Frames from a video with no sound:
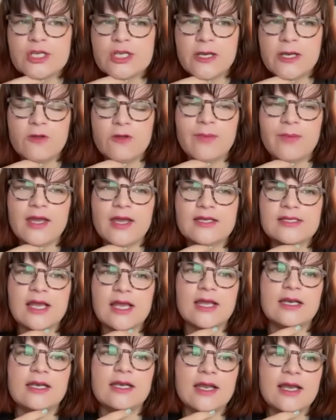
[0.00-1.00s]
a little bit,
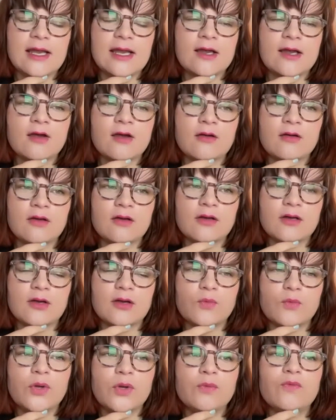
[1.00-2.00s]
and now
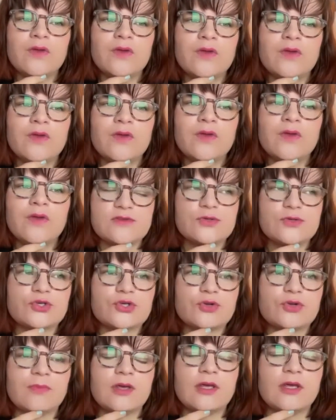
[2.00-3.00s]
we really have
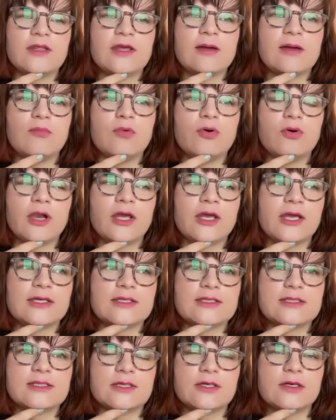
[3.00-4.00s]
social media more like
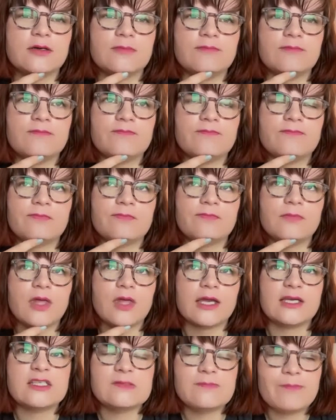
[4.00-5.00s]
as a
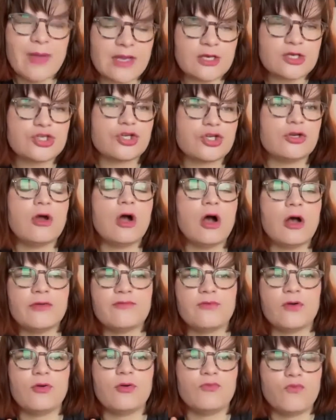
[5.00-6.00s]
expansion
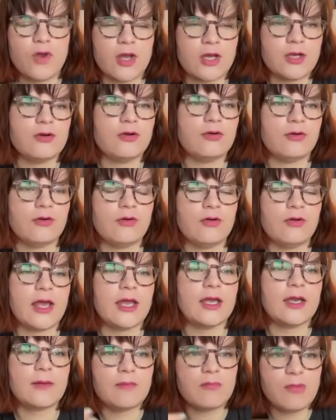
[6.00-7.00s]
of our regular
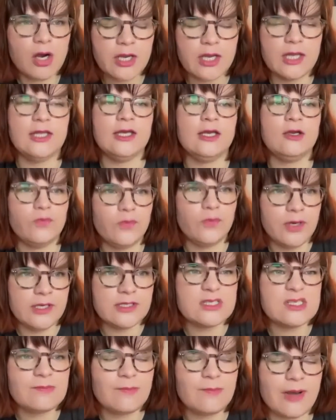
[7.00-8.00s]
like marketing
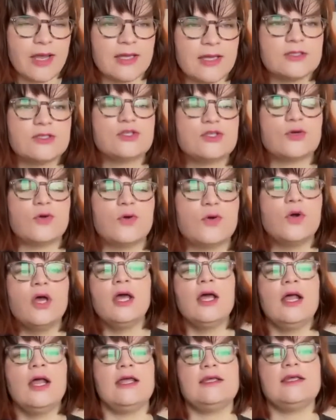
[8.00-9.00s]
release plan. So
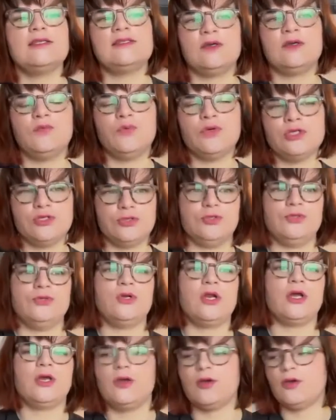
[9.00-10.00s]
let's say we do
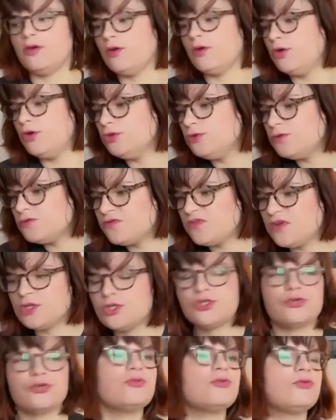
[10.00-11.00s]
like a new
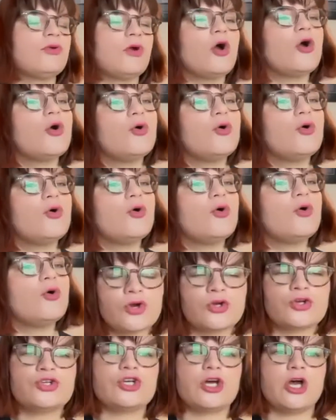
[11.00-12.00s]
feature or a new
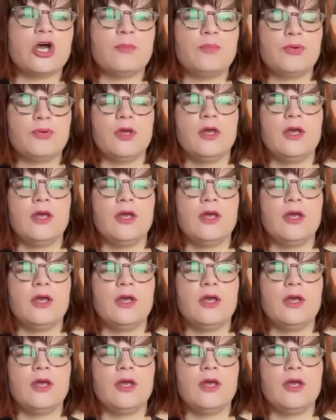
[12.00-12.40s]
workshop,